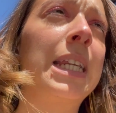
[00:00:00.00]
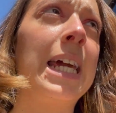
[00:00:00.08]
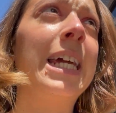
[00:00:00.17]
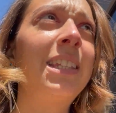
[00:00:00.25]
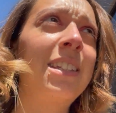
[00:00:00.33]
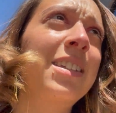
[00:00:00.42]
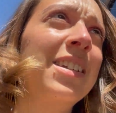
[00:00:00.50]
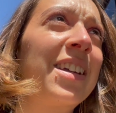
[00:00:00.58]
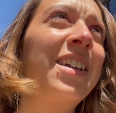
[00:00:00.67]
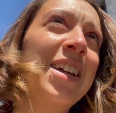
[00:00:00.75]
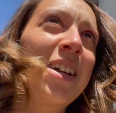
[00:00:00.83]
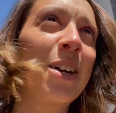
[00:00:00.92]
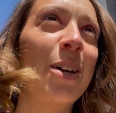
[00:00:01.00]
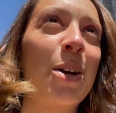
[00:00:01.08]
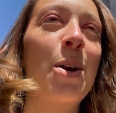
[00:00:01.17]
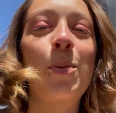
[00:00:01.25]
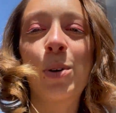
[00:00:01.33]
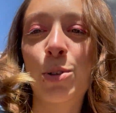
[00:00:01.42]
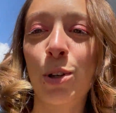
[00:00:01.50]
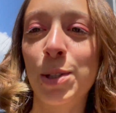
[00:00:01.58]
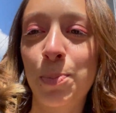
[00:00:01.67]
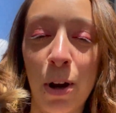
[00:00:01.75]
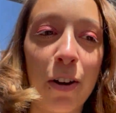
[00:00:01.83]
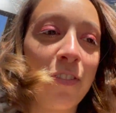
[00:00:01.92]
late, which was
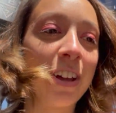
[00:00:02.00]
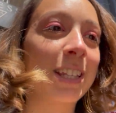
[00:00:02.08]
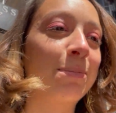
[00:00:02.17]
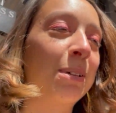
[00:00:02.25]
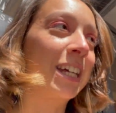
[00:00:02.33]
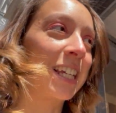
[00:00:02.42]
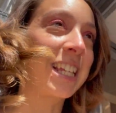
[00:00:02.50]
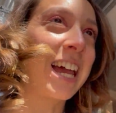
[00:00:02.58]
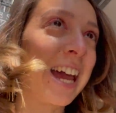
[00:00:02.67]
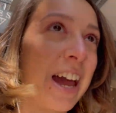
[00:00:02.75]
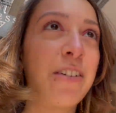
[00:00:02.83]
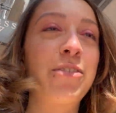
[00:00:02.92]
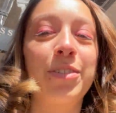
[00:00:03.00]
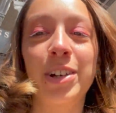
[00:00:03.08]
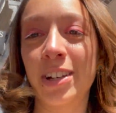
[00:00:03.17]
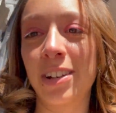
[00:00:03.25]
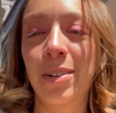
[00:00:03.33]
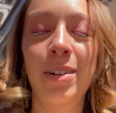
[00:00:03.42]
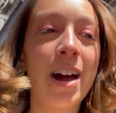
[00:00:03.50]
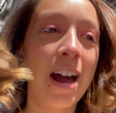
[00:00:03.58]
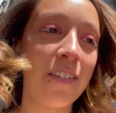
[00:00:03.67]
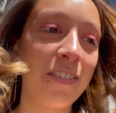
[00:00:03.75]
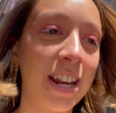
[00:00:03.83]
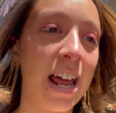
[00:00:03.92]
perfect because I have half an